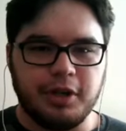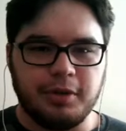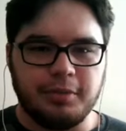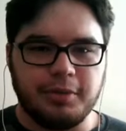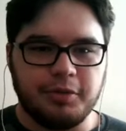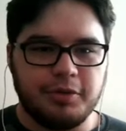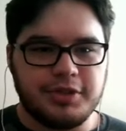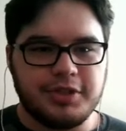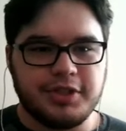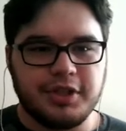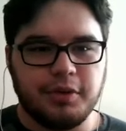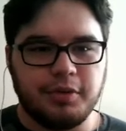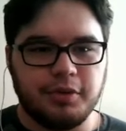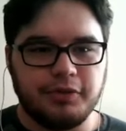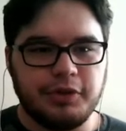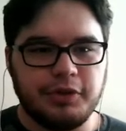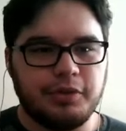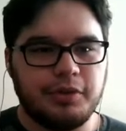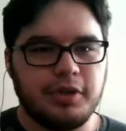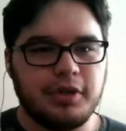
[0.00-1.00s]
up, it wins that
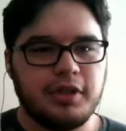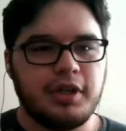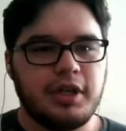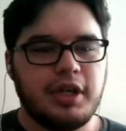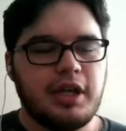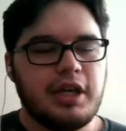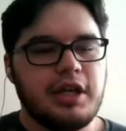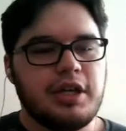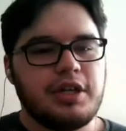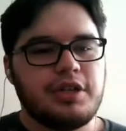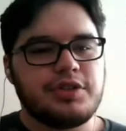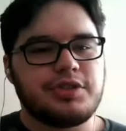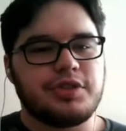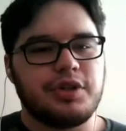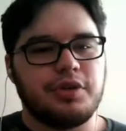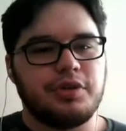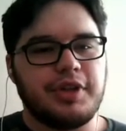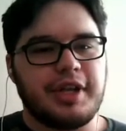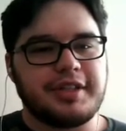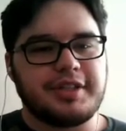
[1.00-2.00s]
1v1.
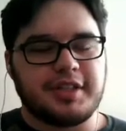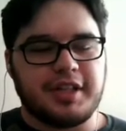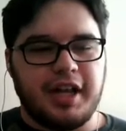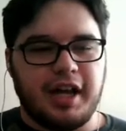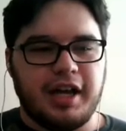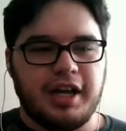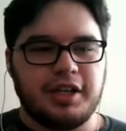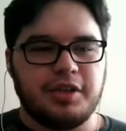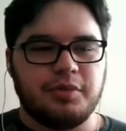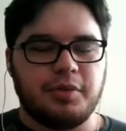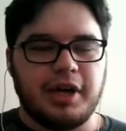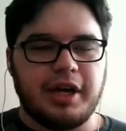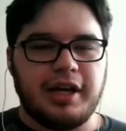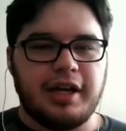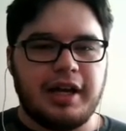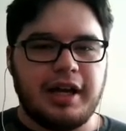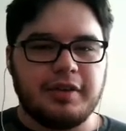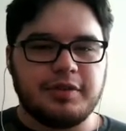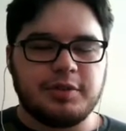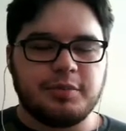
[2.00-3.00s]
So that's kind of why I
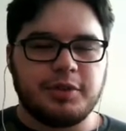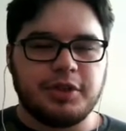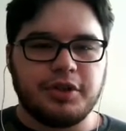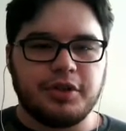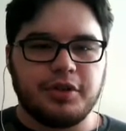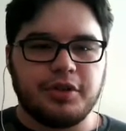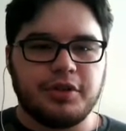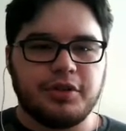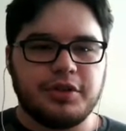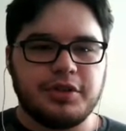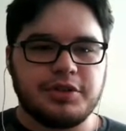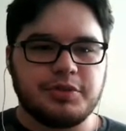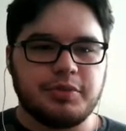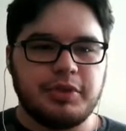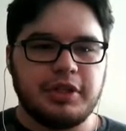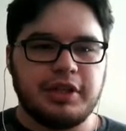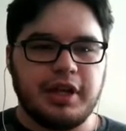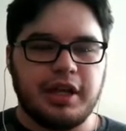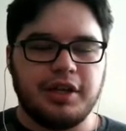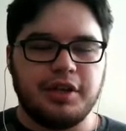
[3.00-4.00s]
have to bring Girder this
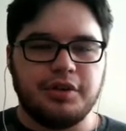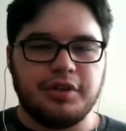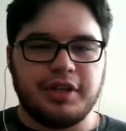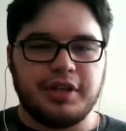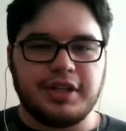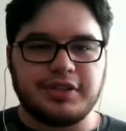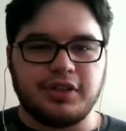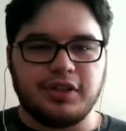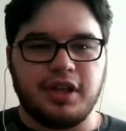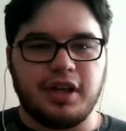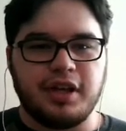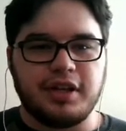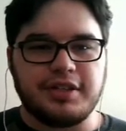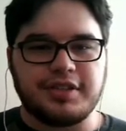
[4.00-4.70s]
week. I know he has a lot of